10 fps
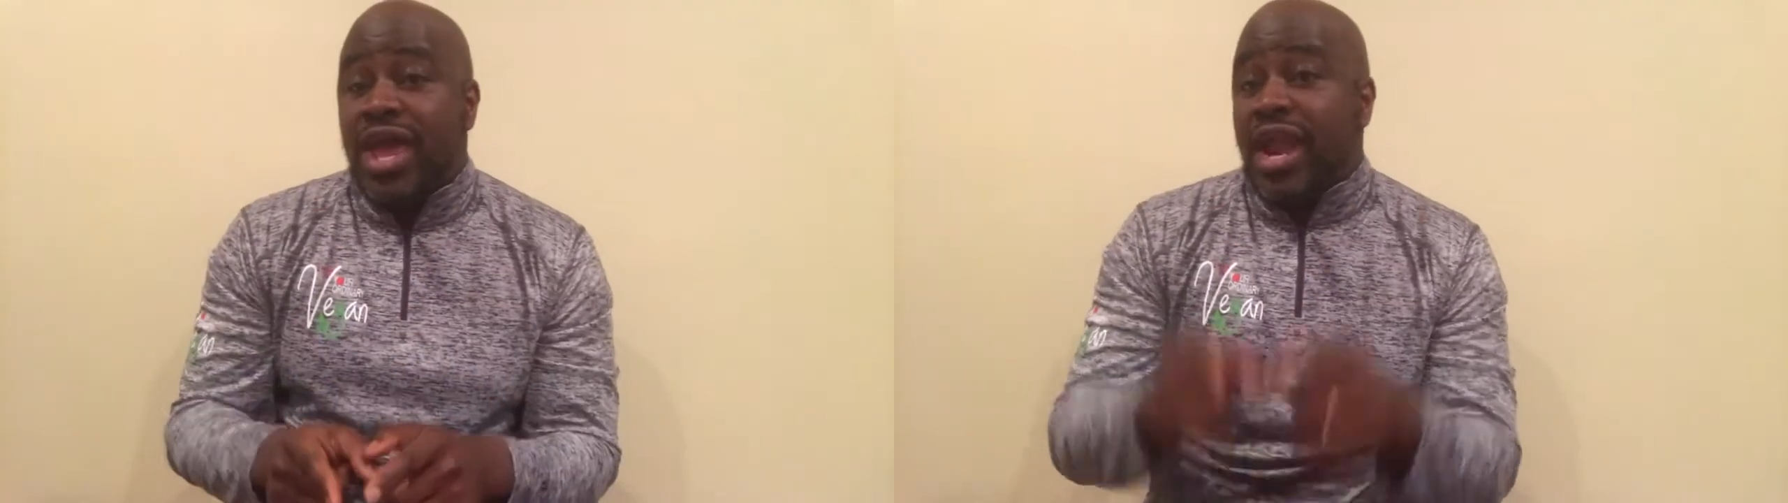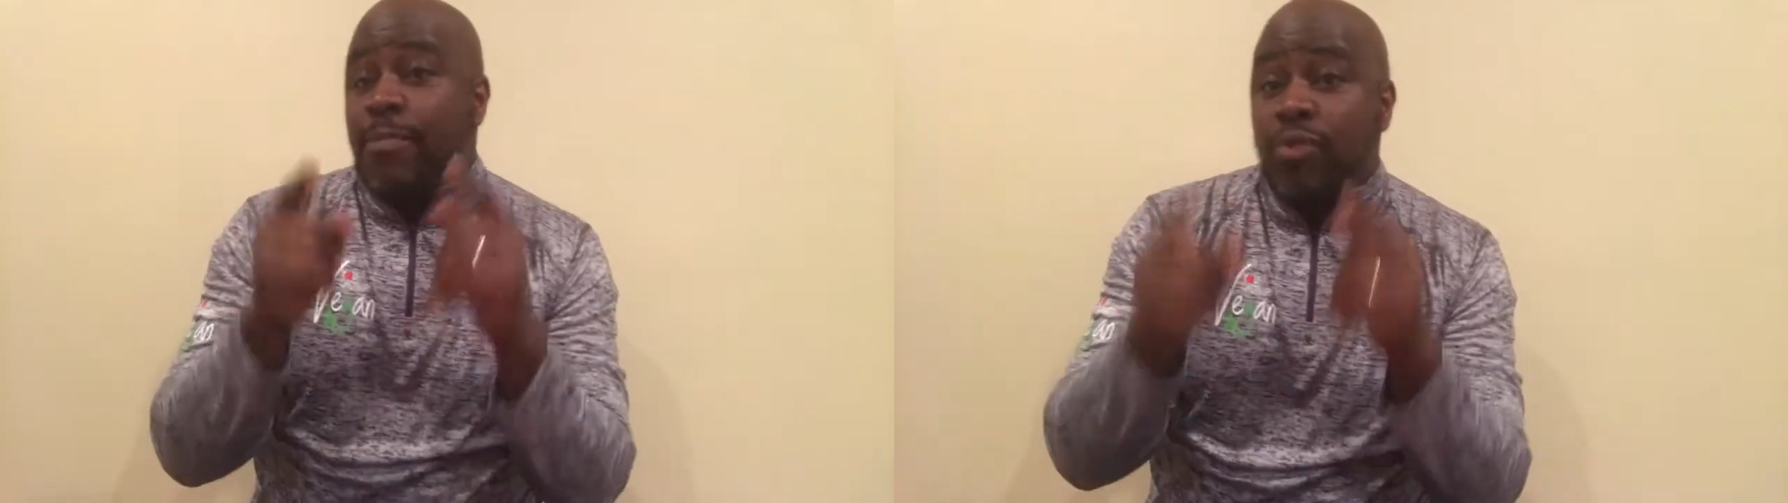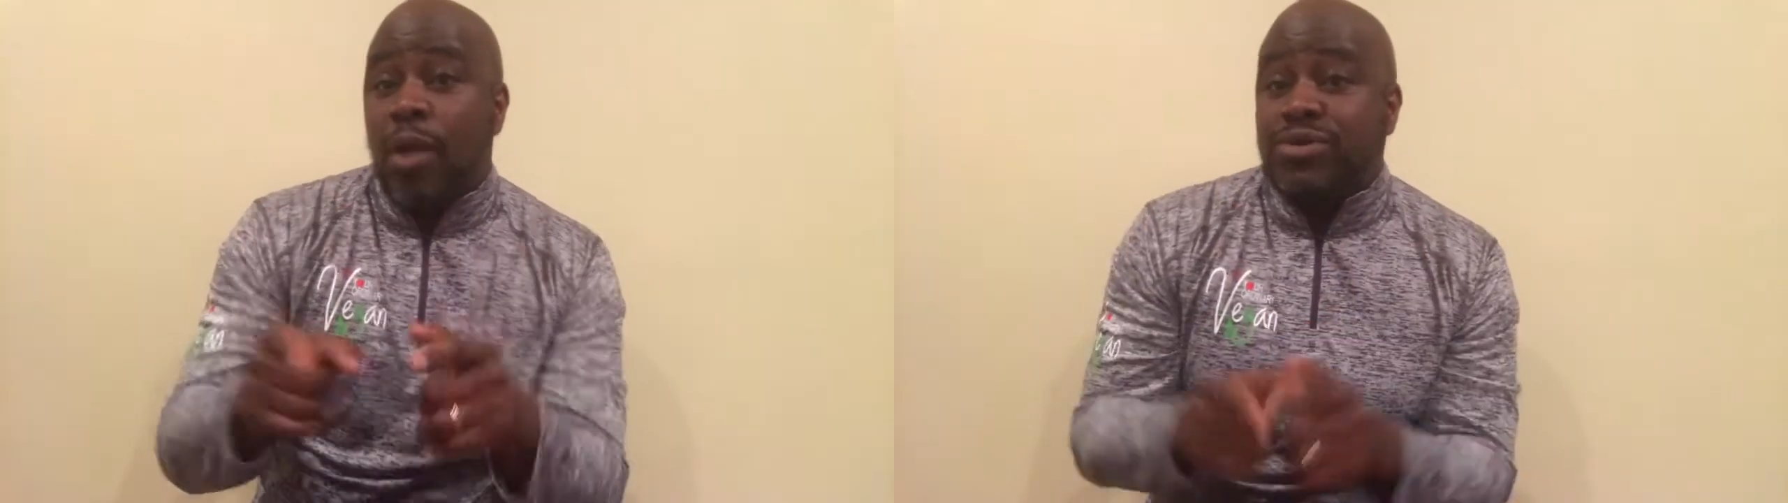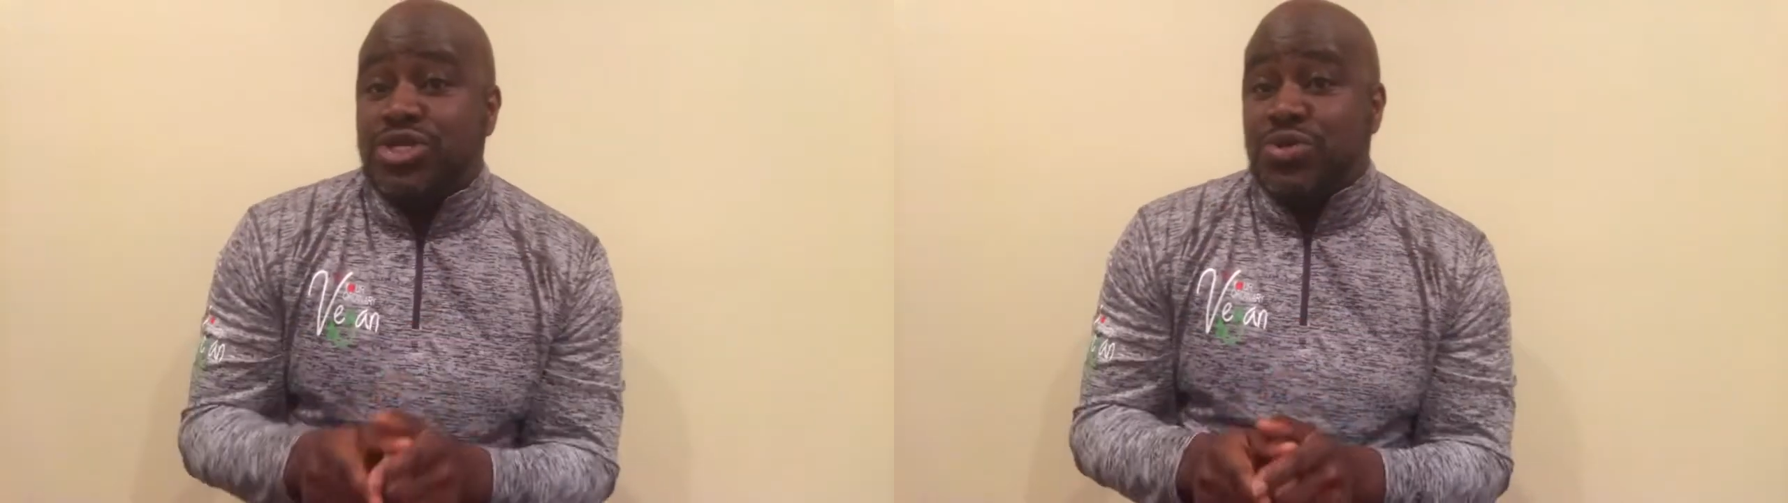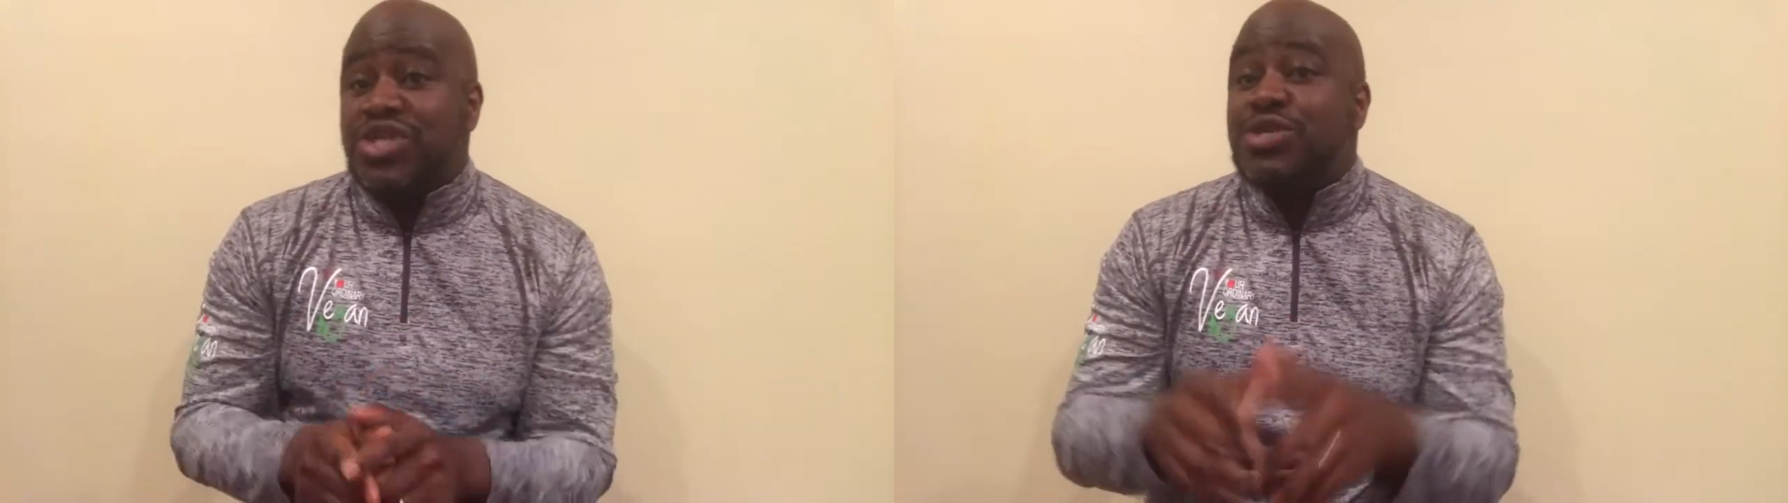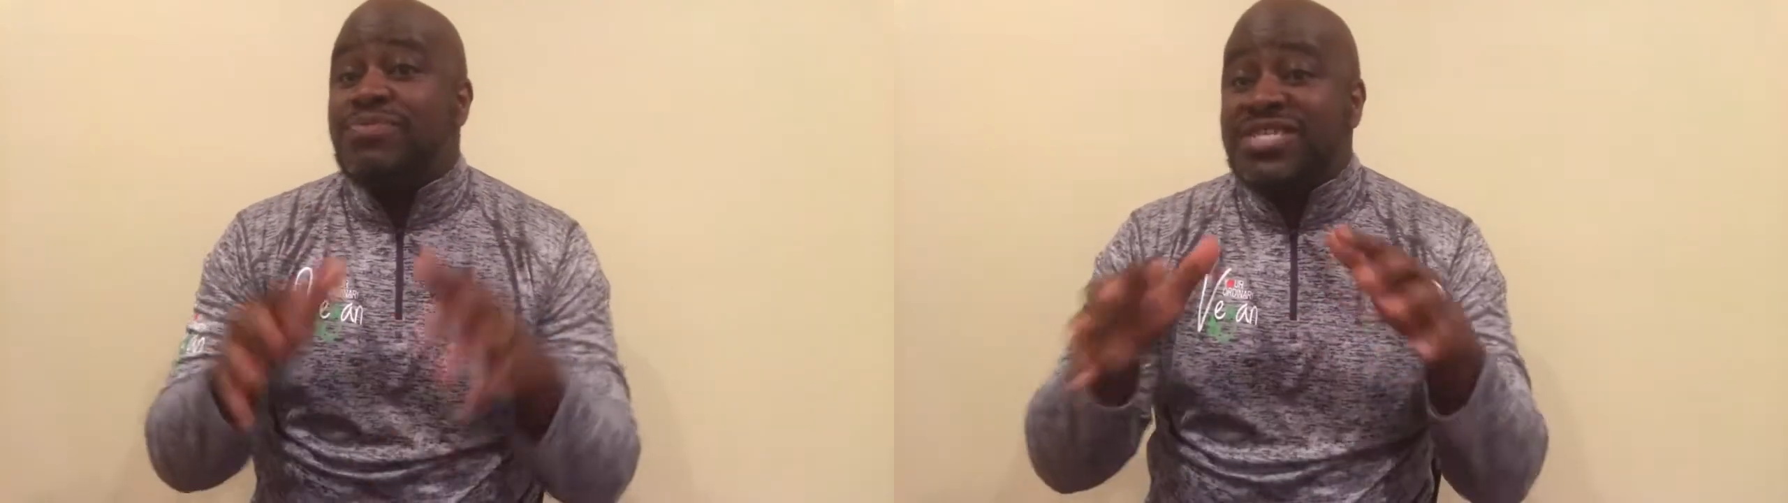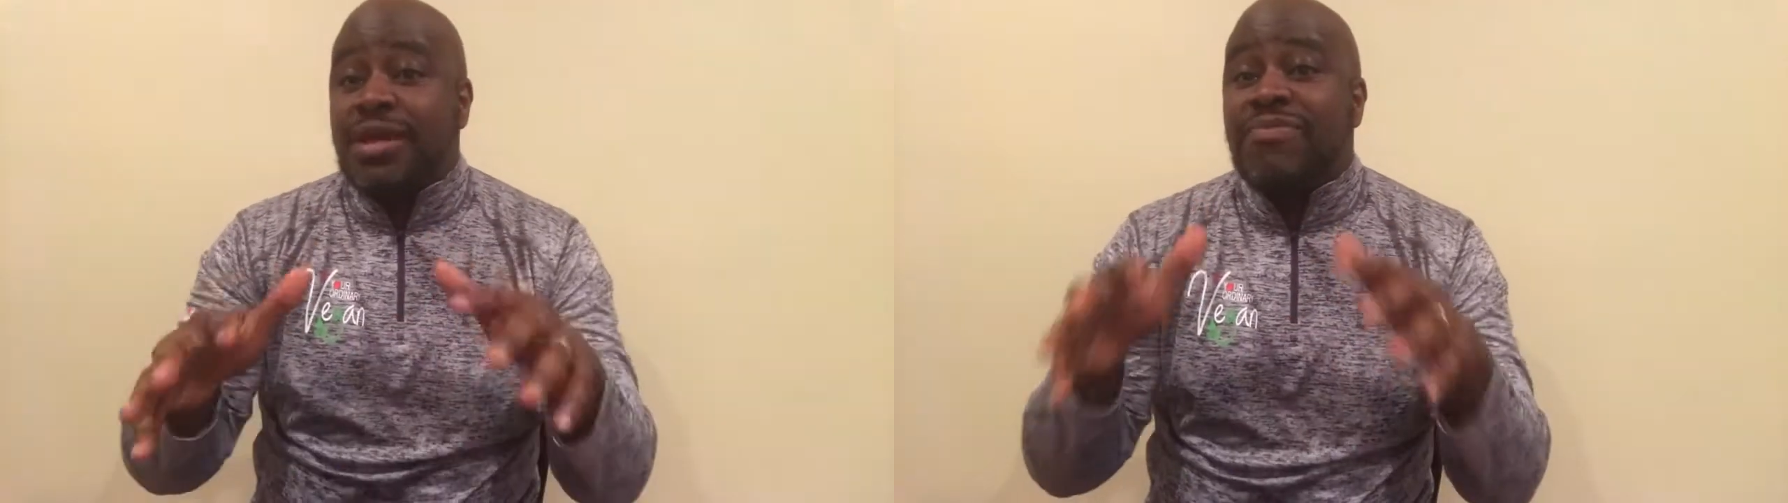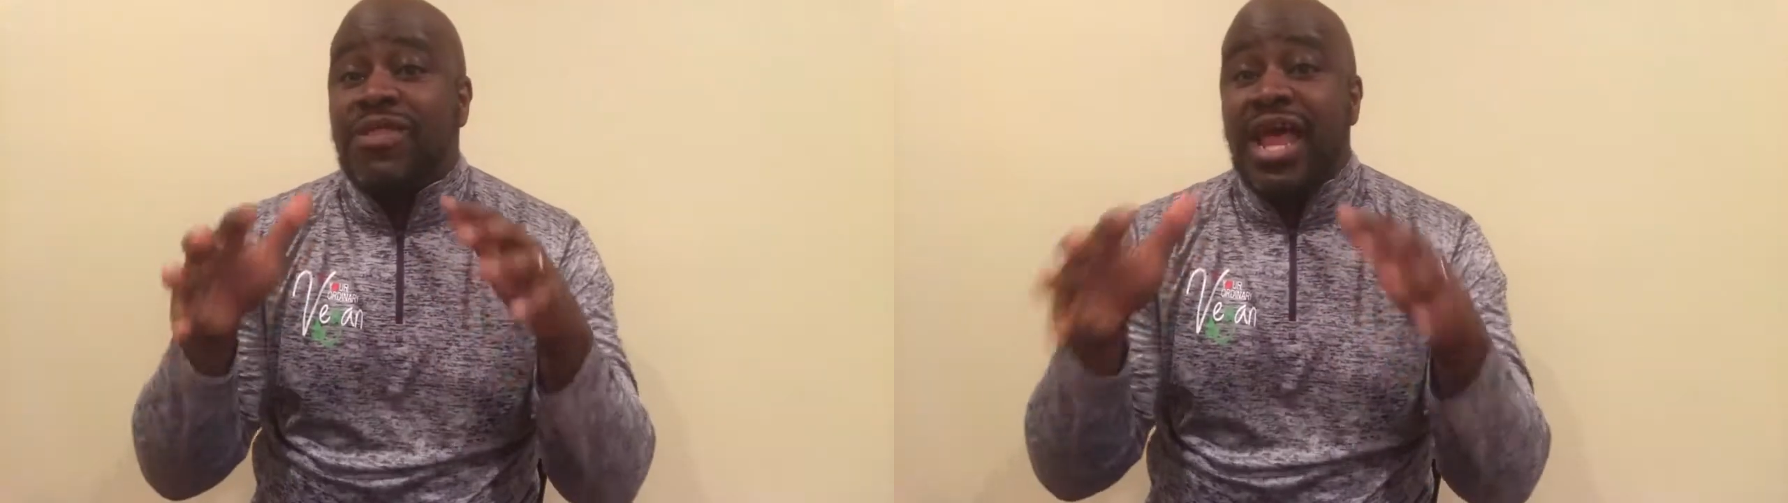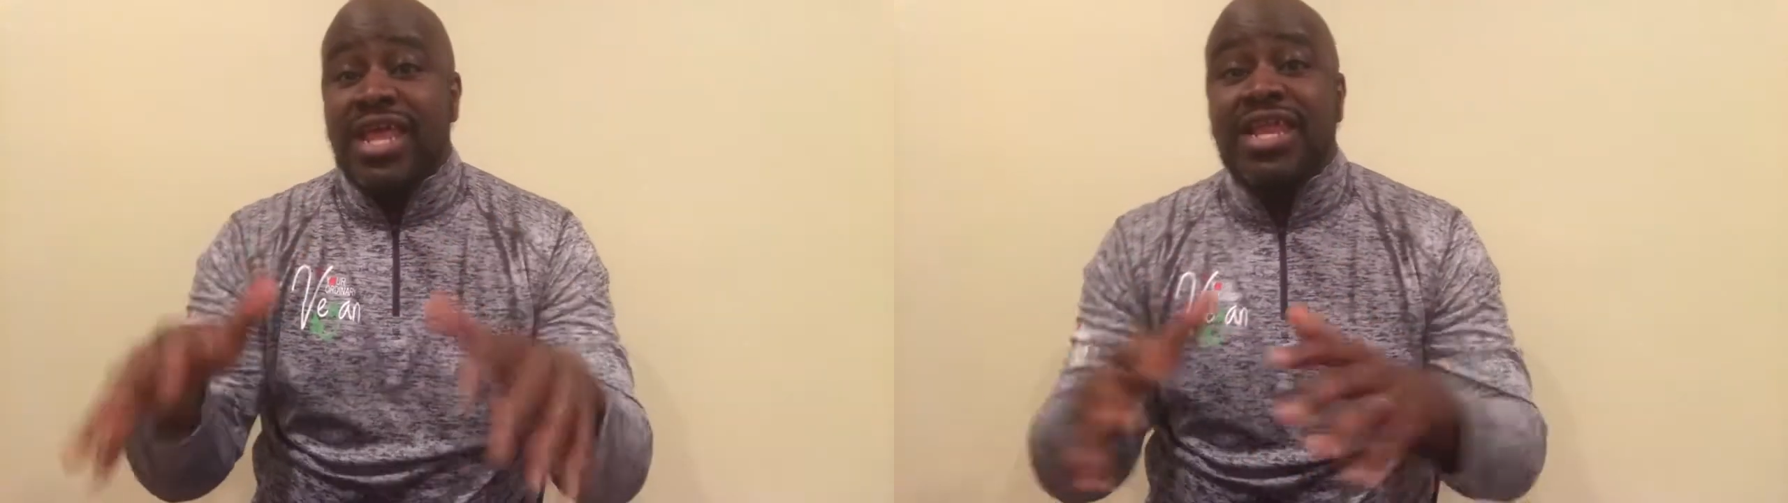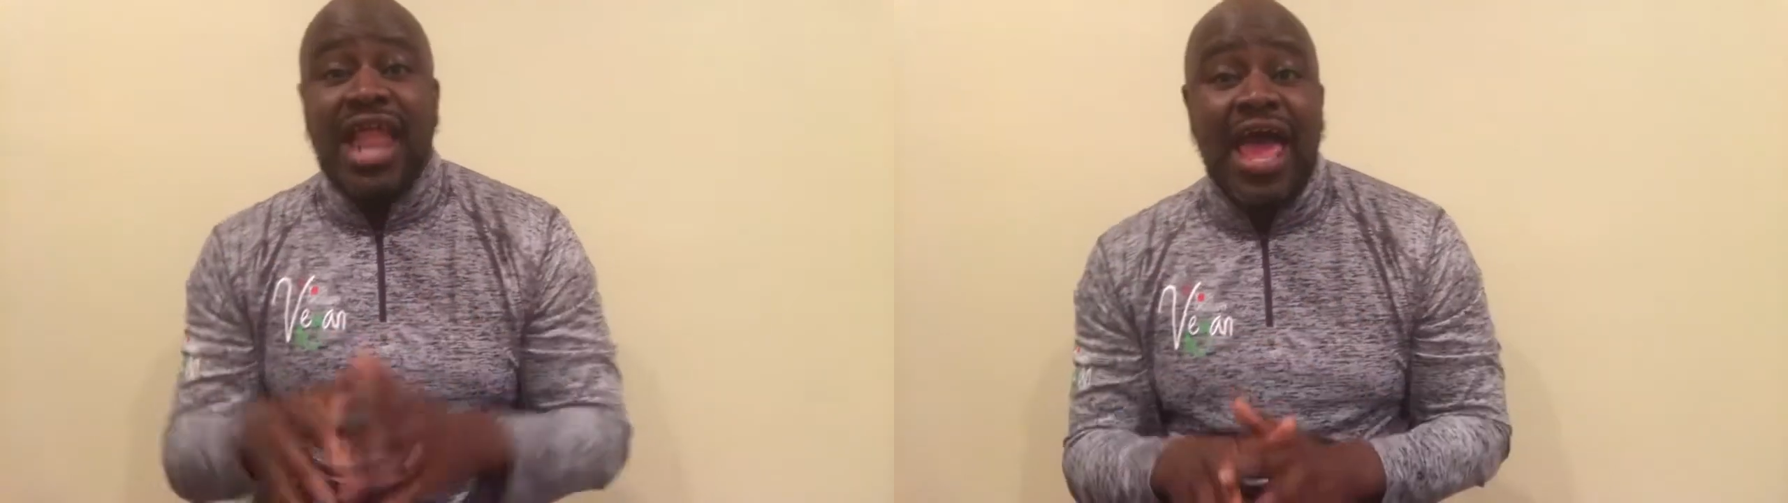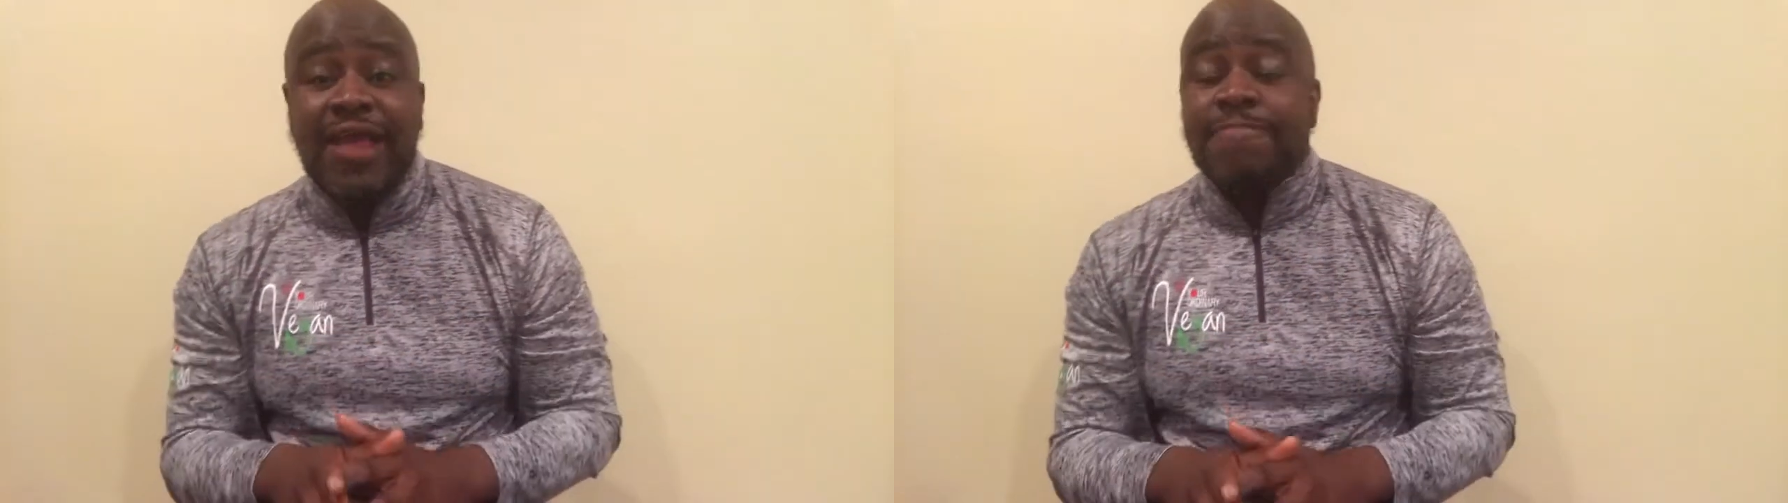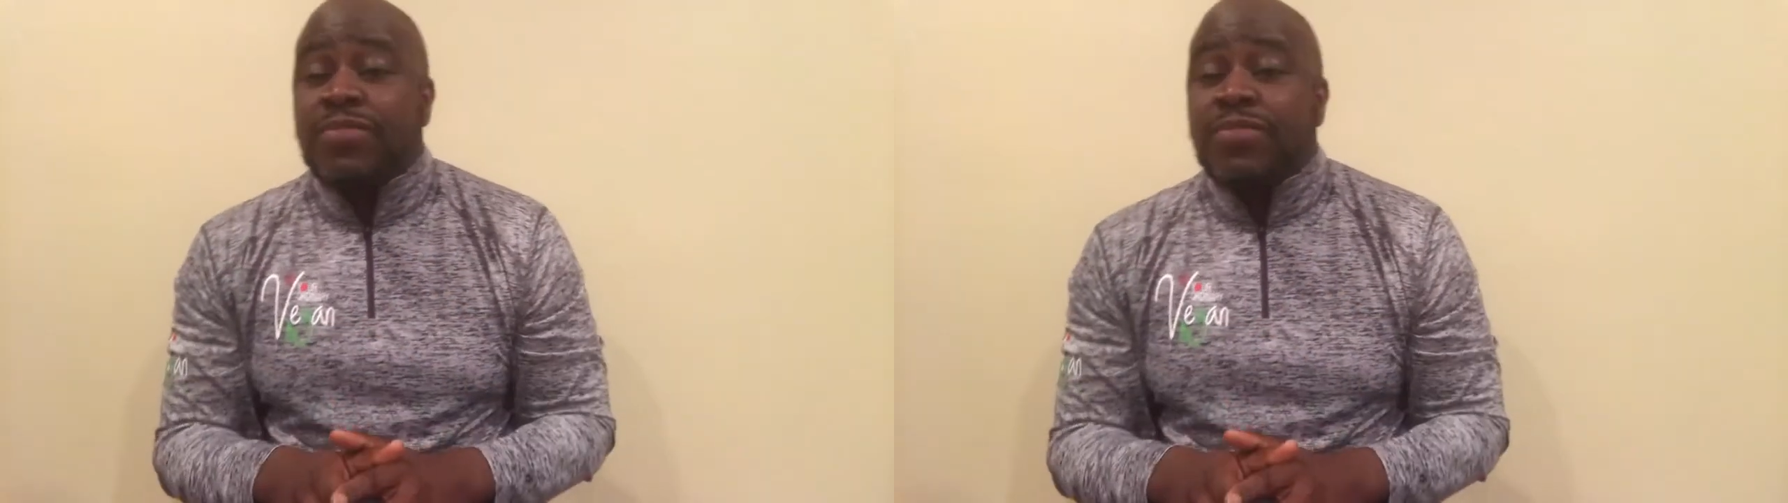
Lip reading: and I promise you, this will be something that you like.